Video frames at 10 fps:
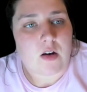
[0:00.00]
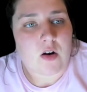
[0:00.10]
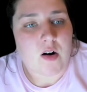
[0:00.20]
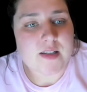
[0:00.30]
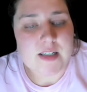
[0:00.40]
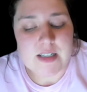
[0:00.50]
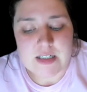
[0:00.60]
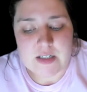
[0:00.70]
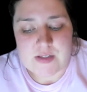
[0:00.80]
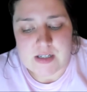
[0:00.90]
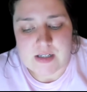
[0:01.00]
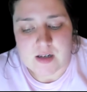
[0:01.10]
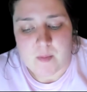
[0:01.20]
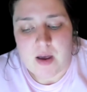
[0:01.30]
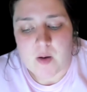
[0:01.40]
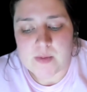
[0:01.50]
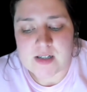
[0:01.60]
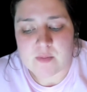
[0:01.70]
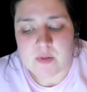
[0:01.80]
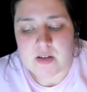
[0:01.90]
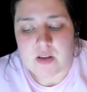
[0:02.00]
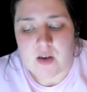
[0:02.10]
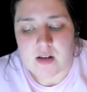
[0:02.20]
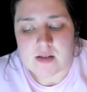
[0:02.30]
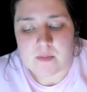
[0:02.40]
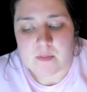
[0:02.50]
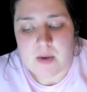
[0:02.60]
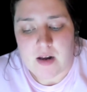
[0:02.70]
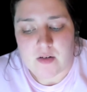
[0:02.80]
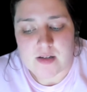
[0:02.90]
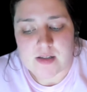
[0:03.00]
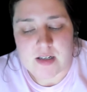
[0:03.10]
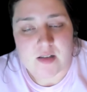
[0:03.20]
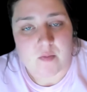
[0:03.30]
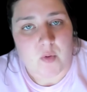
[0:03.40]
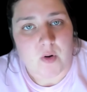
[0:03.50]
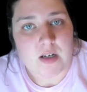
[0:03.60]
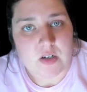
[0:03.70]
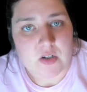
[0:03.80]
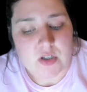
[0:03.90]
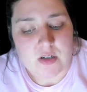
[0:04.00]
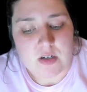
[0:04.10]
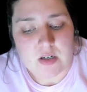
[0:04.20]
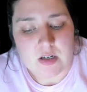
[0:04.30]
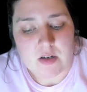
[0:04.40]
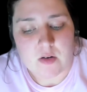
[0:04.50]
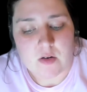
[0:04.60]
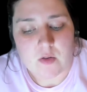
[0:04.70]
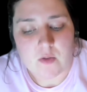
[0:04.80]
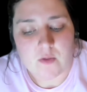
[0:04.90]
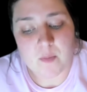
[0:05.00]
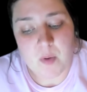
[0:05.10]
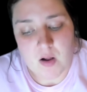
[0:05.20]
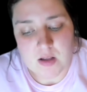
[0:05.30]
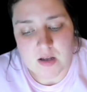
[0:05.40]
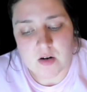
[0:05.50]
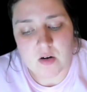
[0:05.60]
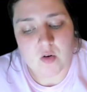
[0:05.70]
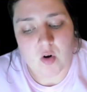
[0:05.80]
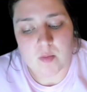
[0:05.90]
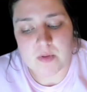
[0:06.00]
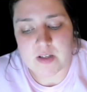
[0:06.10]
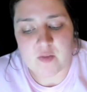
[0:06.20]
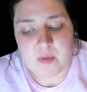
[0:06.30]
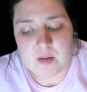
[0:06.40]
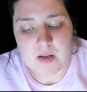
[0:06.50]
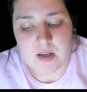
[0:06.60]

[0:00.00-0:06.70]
Carnes' addictive system helps explain the thought patterns that support addiction. For Paula, her core belief may